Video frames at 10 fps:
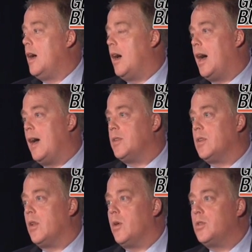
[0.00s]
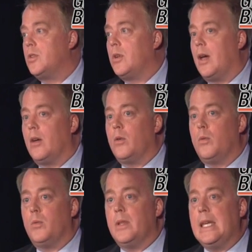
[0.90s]
Uh, Ivan DeLoatch, uh,
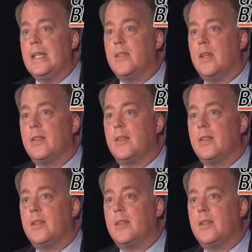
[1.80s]
who leads the